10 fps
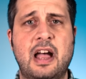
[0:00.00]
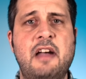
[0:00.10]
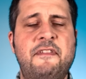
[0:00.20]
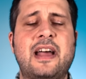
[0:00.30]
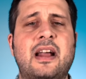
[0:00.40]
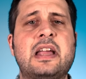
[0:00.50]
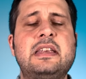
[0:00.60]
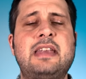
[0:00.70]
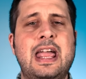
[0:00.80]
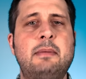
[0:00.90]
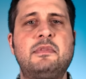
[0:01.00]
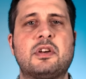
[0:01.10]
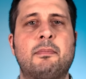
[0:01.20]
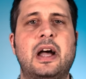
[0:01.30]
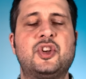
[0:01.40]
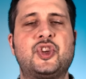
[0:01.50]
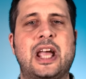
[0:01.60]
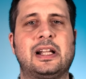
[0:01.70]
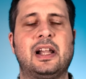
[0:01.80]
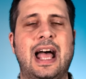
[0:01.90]
In fact, I named my
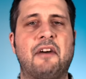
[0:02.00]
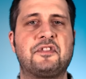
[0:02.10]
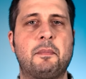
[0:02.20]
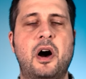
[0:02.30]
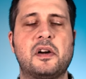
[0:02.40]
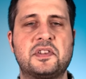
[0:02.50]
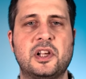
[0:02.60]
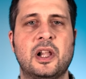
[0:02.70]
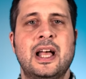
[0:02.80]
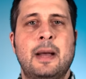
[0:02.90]
channel after Mark Steele